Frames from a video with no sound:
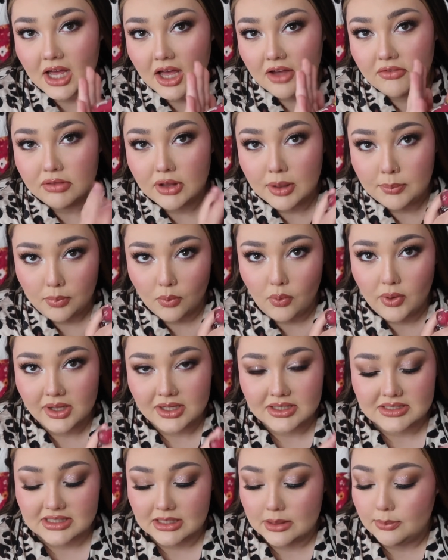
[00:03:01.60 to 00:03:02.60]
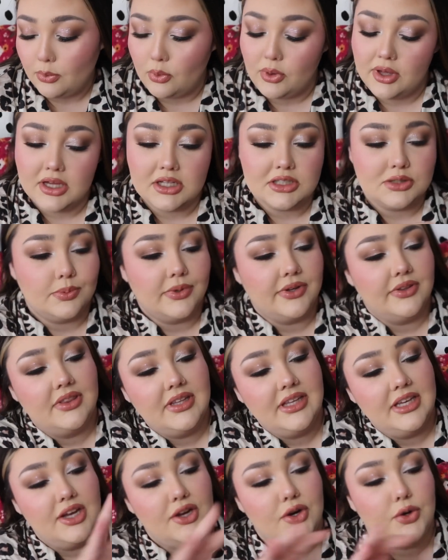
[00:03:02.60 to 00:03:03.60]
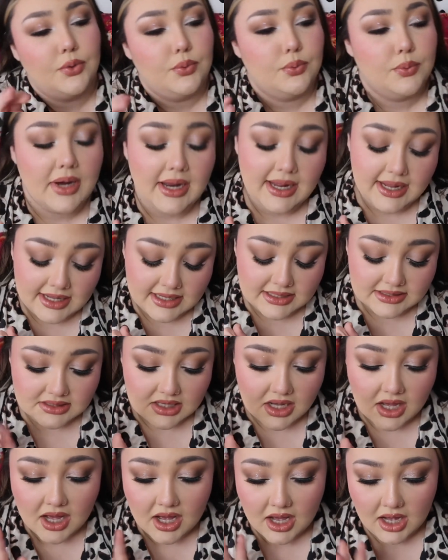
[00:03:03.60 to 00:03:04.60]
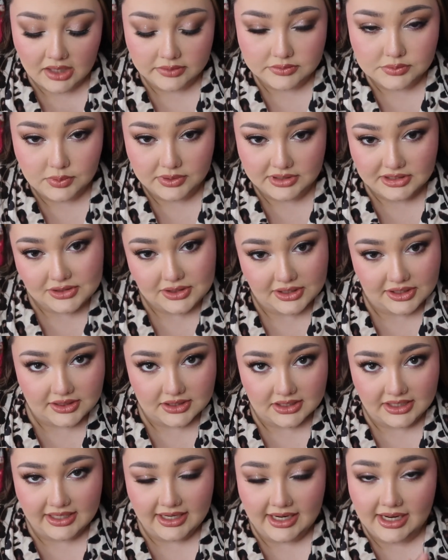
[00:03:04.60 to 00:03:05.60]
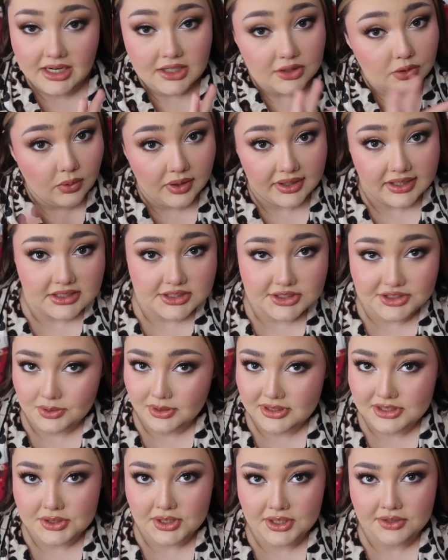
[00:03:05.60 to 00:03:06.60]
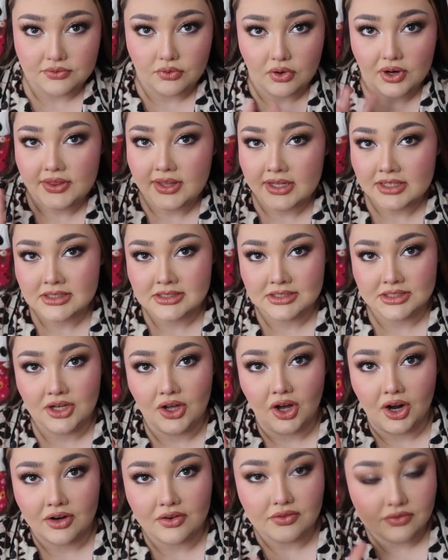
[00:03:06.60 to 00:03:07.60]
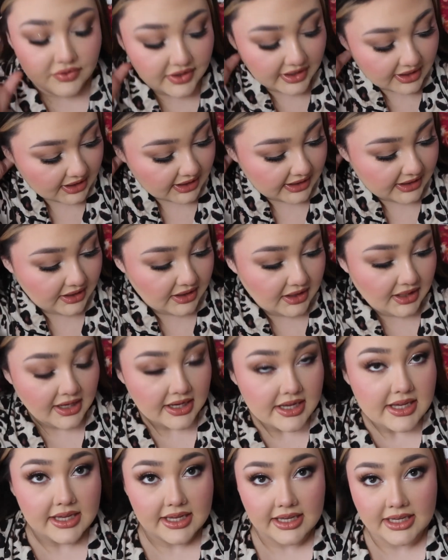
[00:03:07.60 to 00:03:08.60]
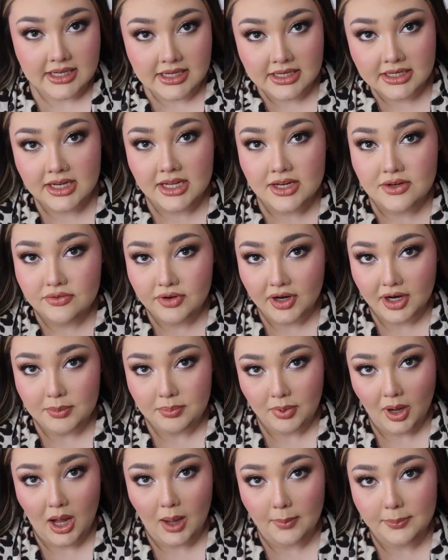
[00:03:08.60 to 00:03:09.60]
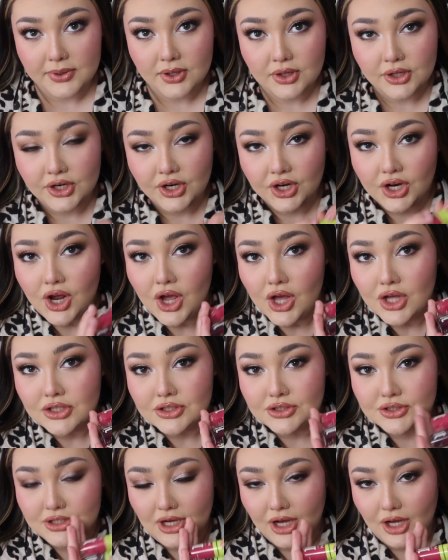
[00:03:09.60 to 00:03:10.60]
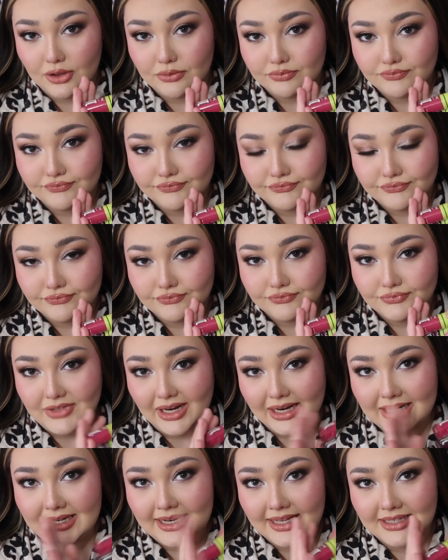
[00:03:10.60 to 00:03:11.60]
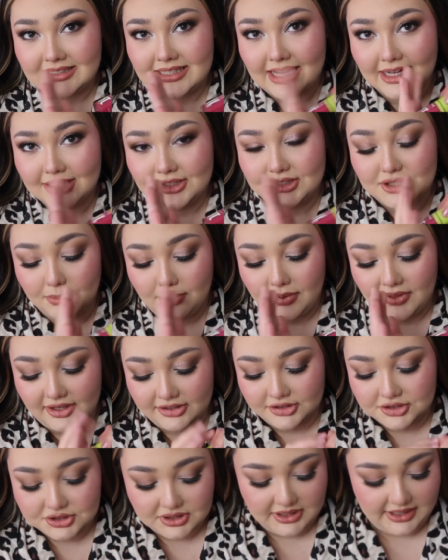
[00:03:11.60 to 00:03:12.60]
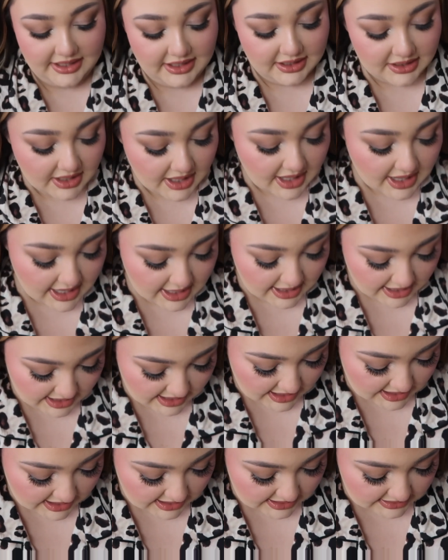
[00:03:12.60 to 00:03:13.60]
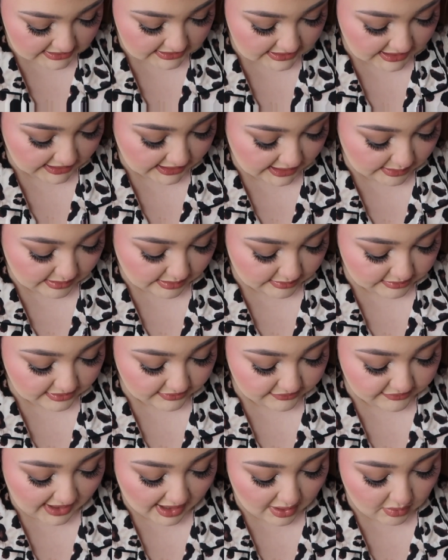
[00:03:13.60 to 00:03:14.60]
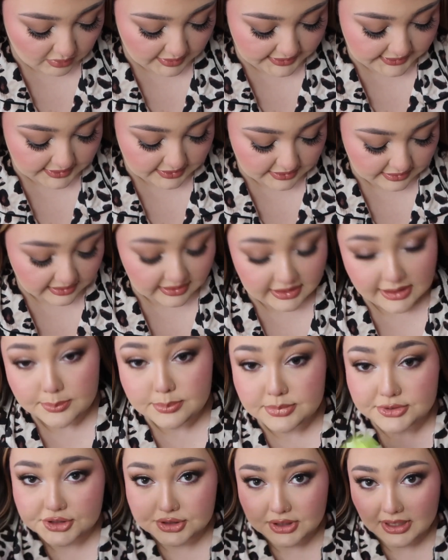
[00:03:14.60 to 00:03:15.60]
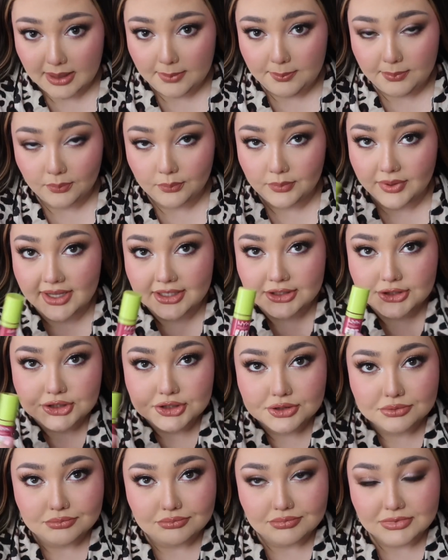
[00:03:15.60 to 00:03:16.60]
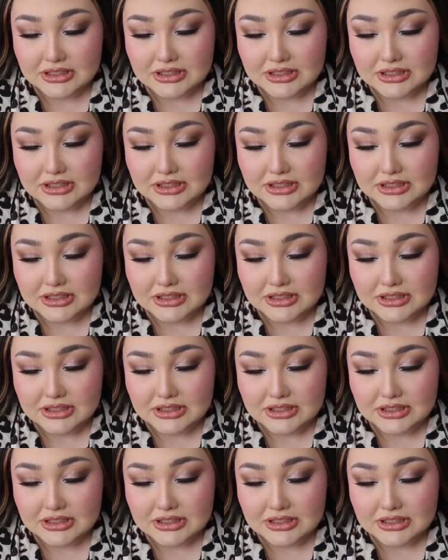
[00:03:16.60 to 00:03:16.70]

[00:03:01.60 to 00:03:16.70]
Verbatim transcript: of lip oils. Lip oils were the craze of 2023, and going into 2024 they still are very in and very popular. So NYX had to jump on that train, and they came out with the Fat Oil Lip Drip, which